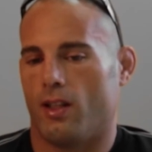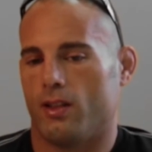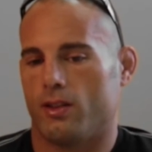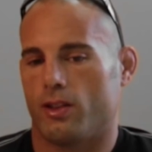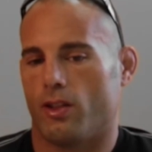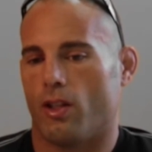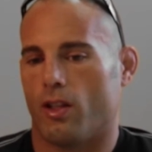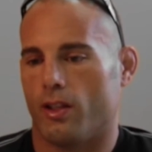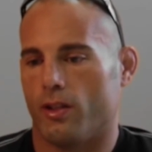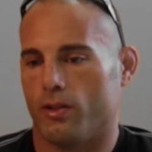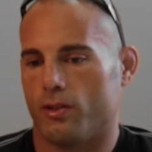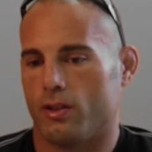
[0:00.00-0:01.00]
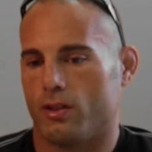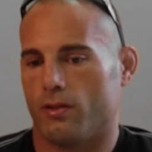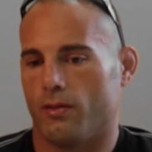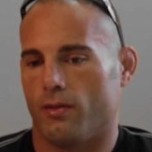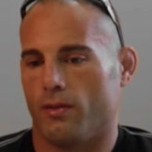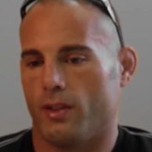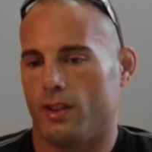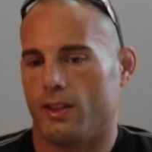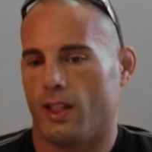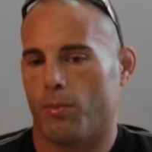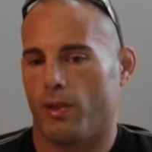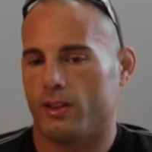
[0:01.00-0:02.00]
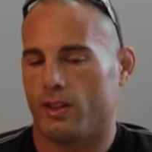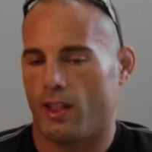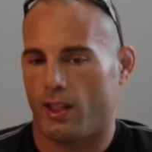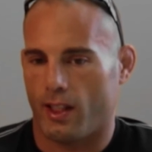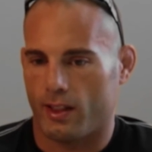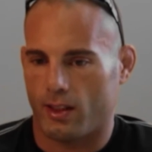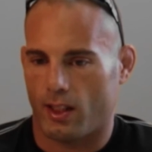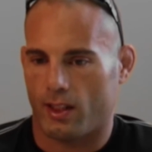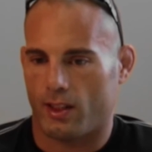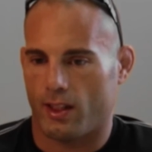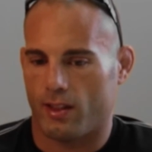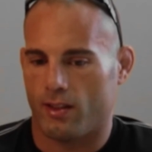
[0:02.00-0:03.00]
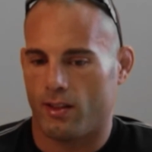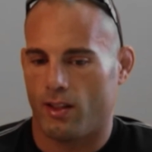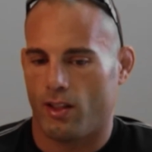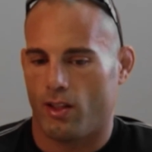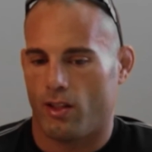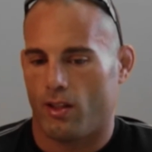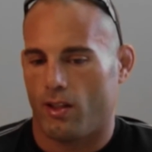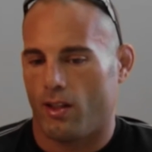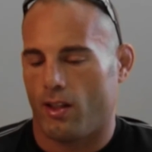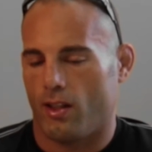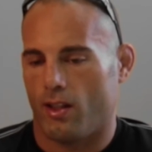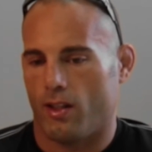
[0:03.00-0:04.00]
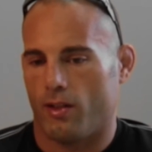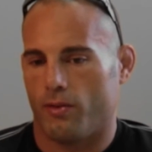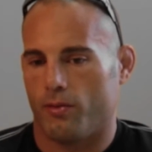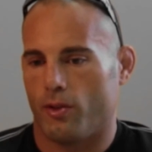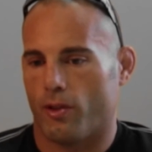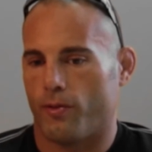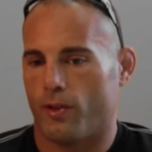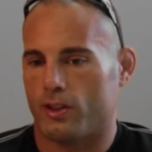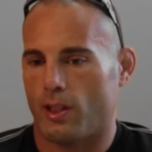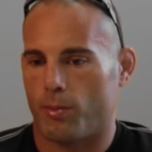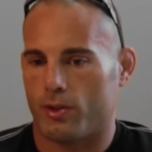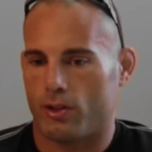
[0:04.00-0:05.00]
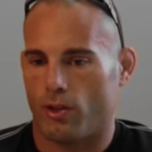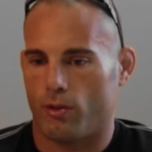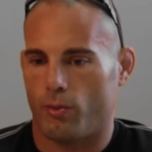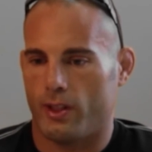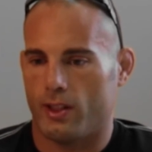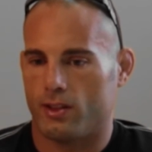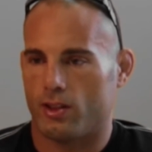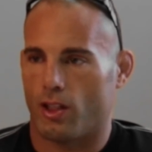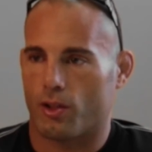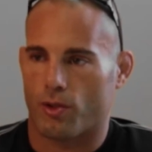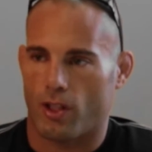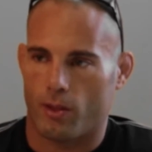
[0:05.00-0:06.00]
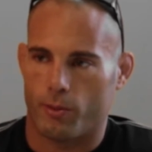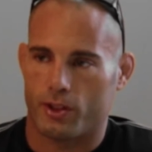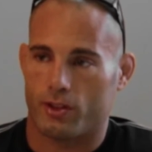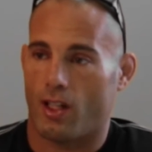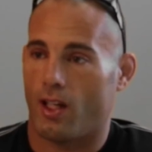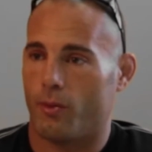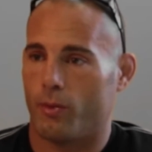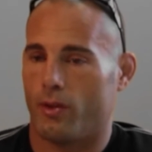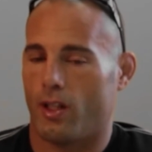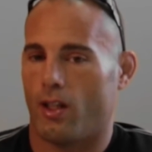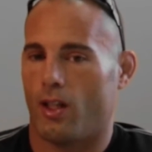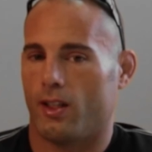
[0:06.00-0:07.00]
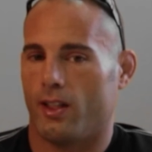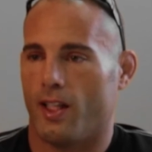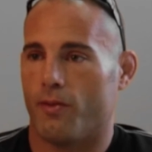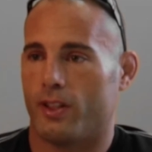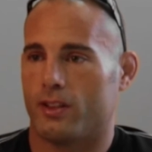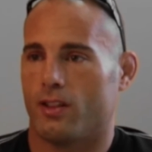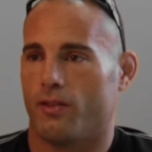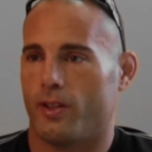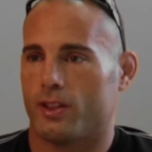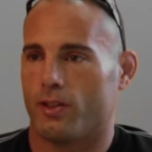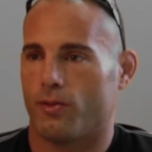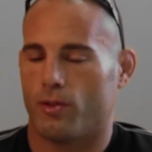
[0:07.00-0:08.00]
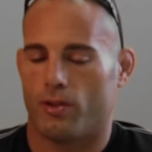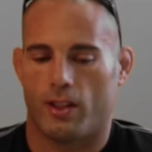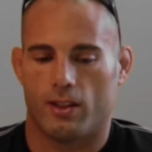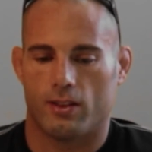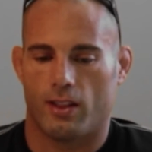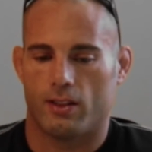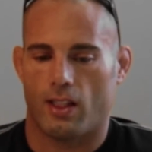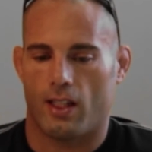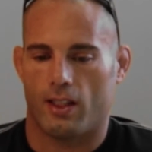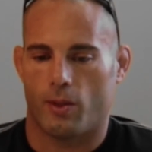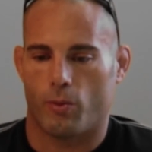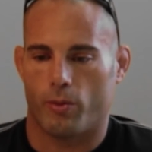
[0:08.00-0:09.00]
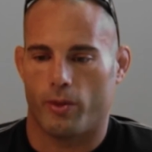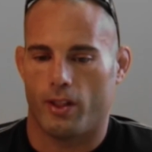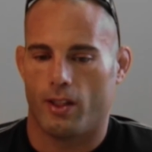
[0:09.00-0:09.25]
scenarios that take place at AK Thailand. Our first episode, we did Songkran, which is a holiday festival in Thailand where